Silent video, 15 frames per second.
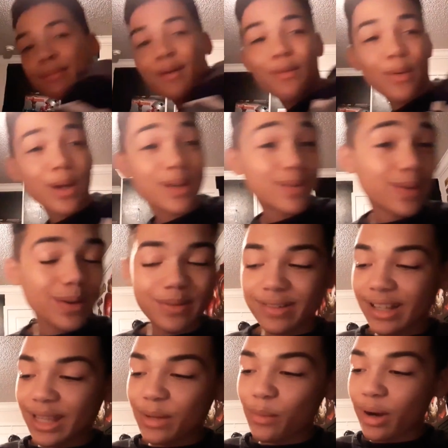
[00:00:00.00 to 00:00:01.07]
if we
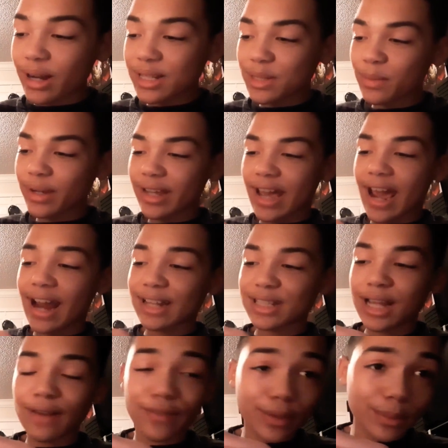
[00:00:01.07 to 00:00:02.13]
really wanted to. We could add a
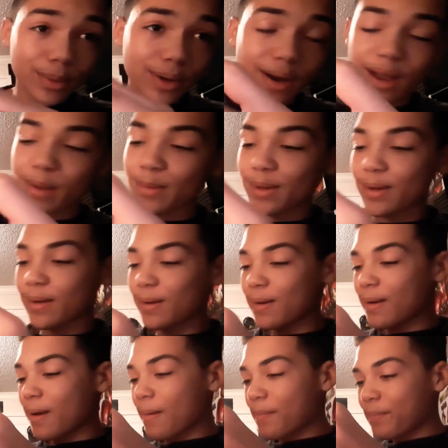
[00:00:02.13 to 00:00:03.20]
tougher prime, you know?
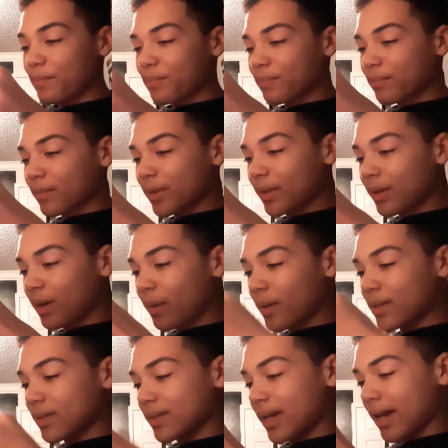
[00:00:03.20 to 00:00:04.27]
You could
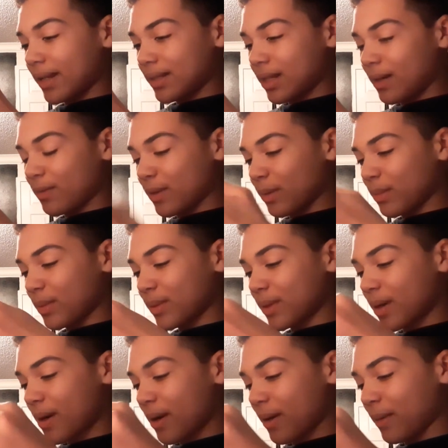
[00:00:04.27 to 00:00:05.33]
always just add a tougher
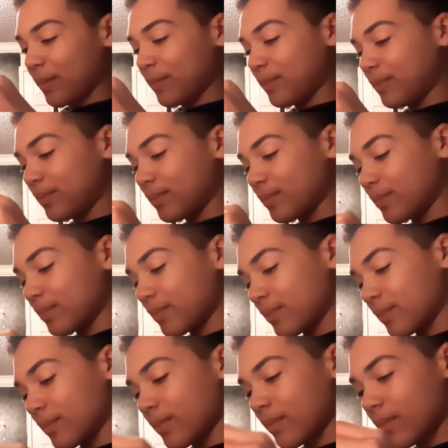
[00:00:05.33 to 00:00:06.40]
prime.
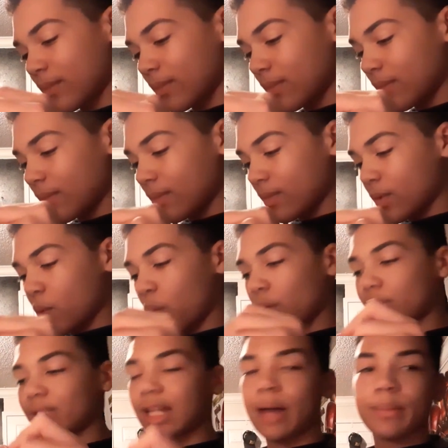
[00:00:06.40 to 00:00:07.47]

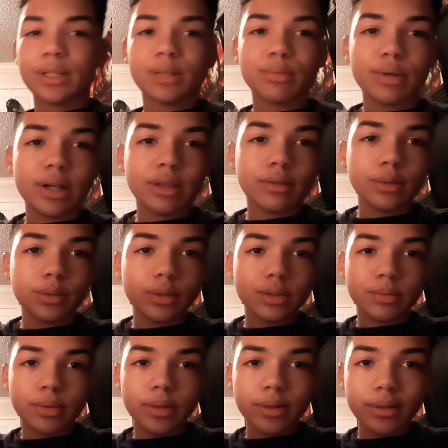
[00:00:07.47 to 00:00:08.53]
Or slap a spring through the
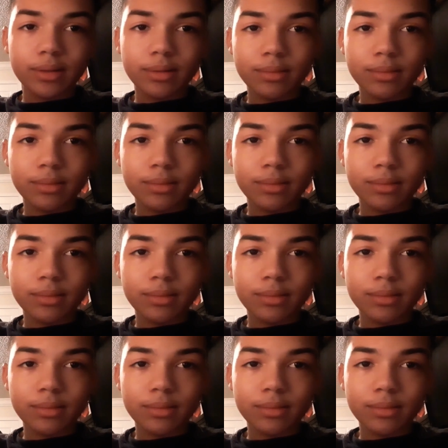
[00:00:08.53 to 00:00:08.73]
spring.